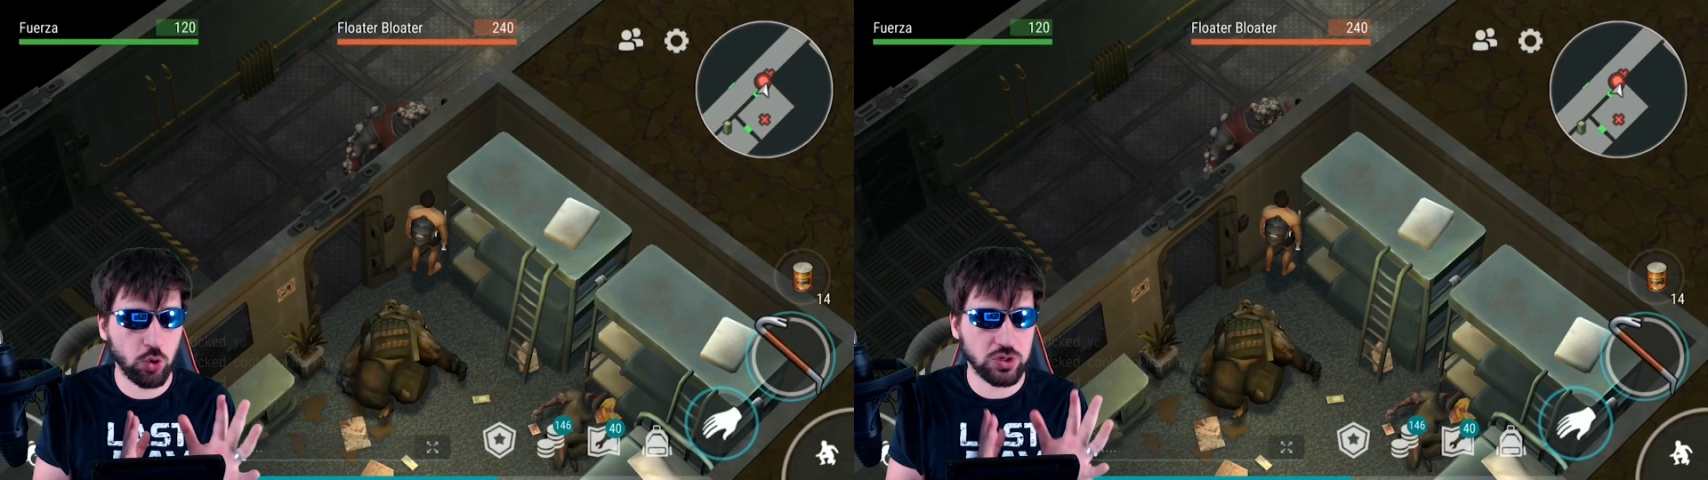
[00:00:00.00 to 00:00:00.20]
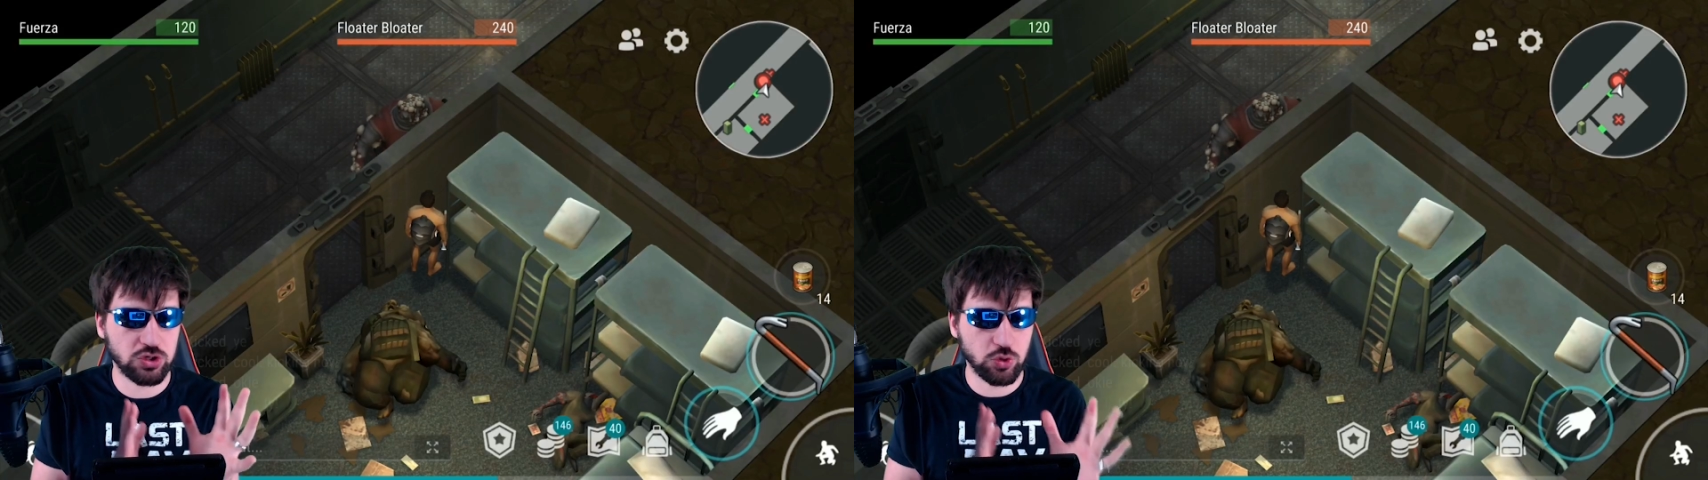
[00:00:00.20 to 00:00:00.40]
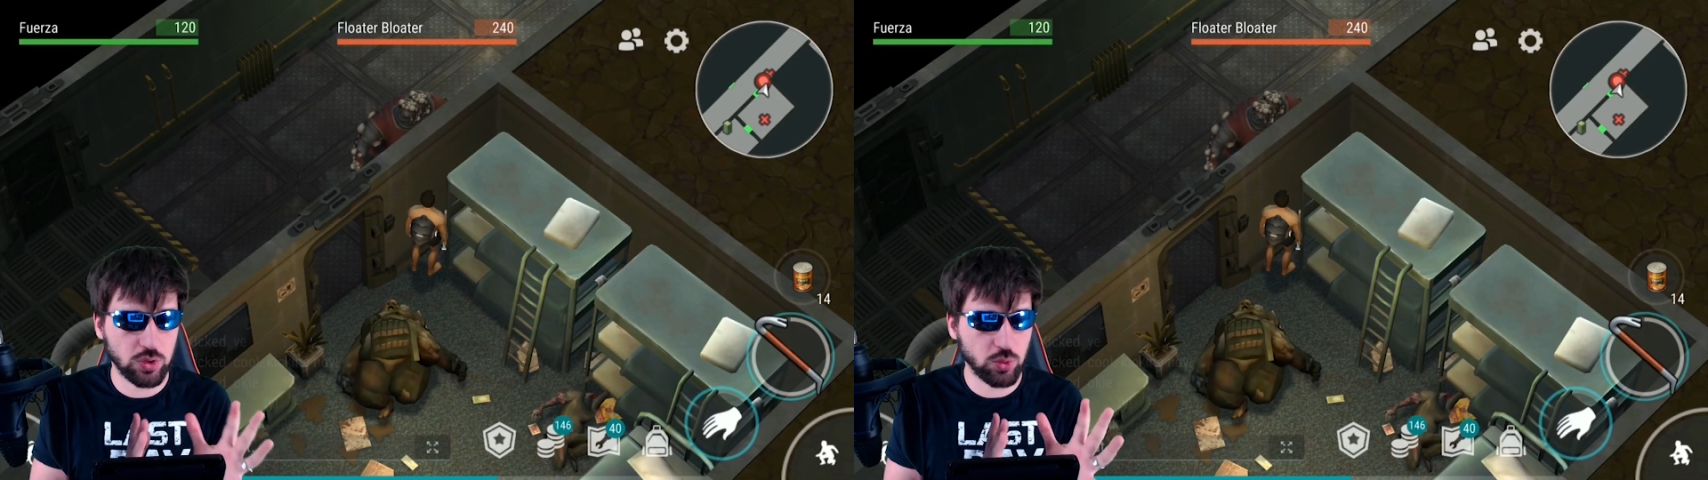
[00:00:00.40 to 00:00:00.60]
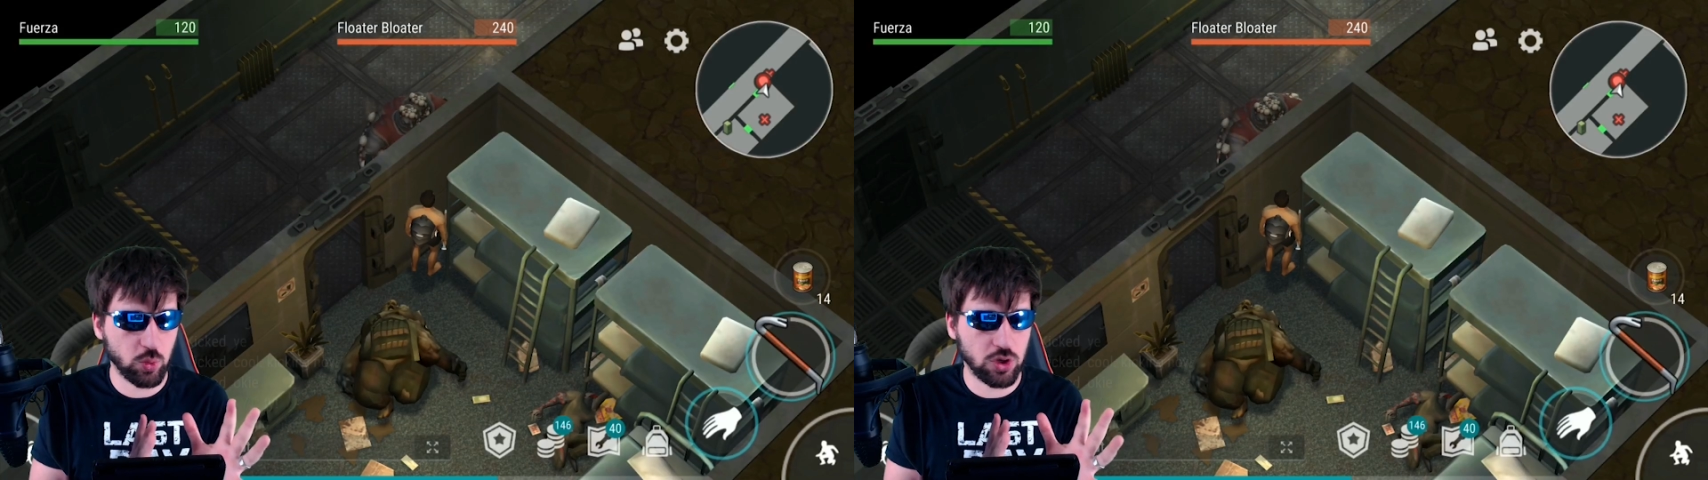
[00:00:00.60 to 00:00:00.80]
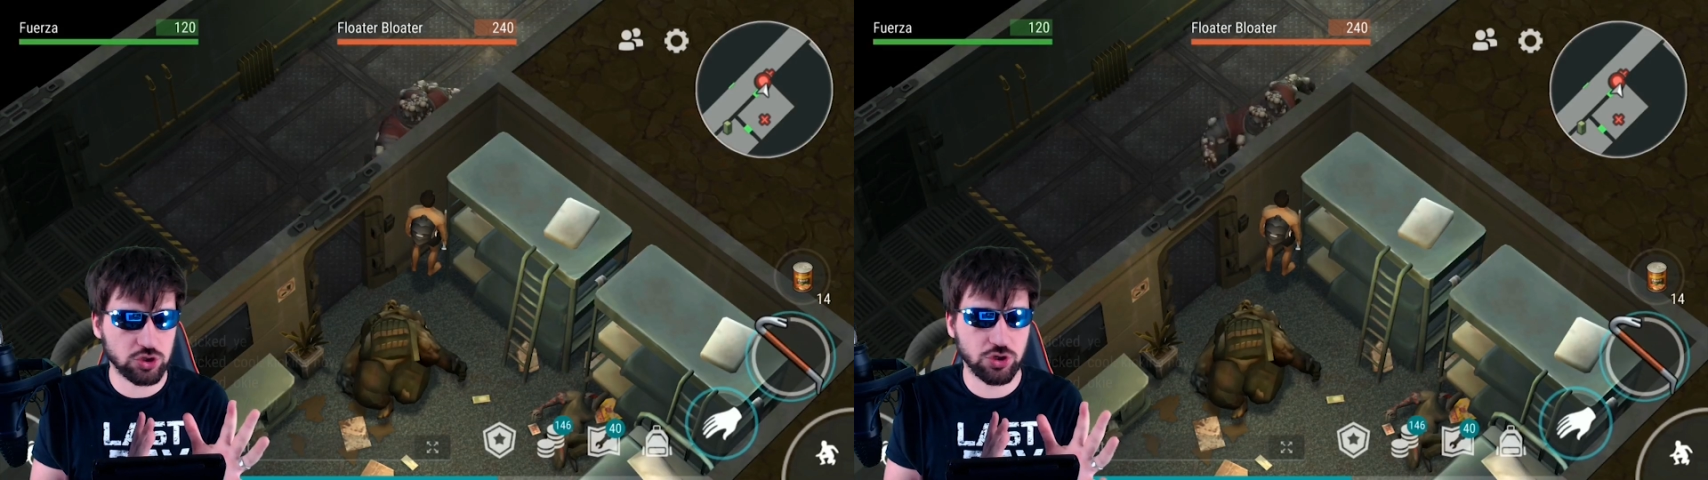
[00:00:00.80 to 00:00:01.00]
when doing the
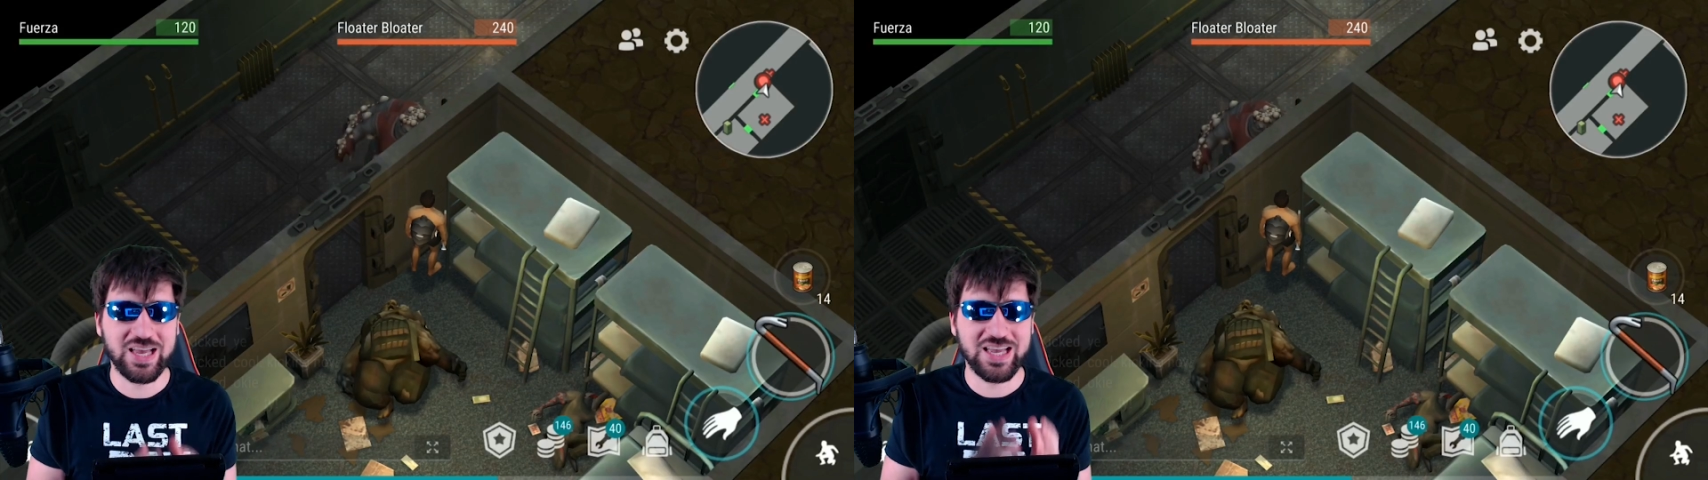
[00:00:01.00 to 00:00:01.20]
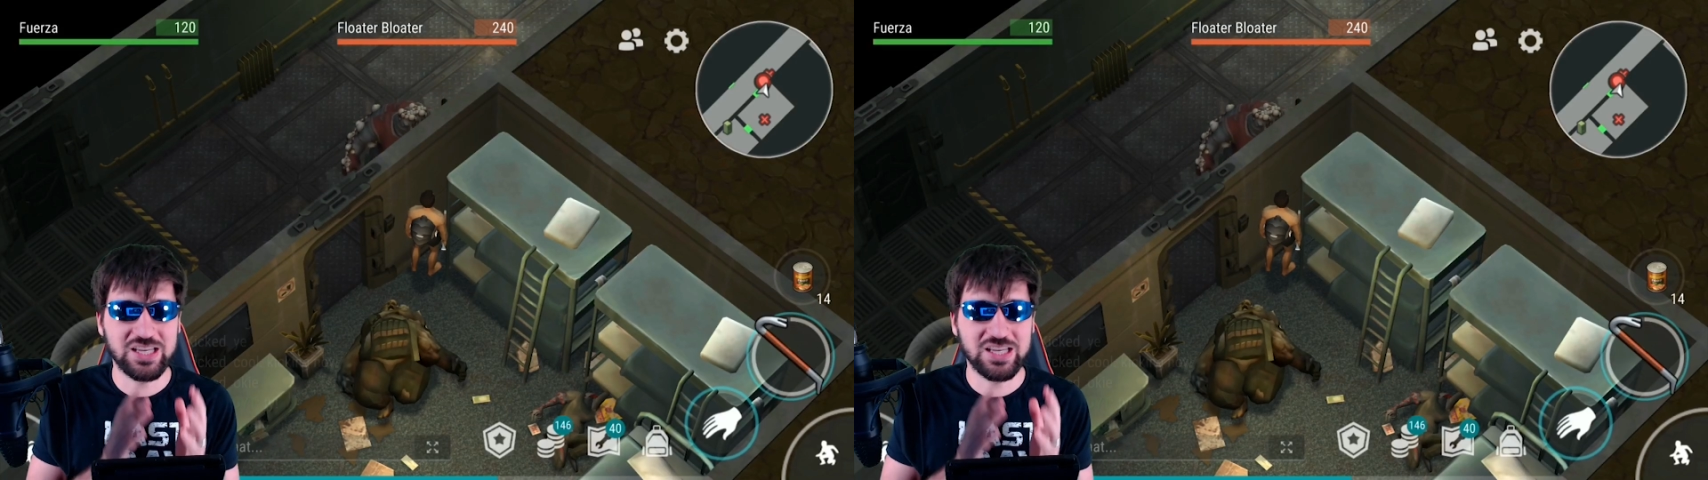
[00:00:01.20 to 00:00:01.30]
wall trick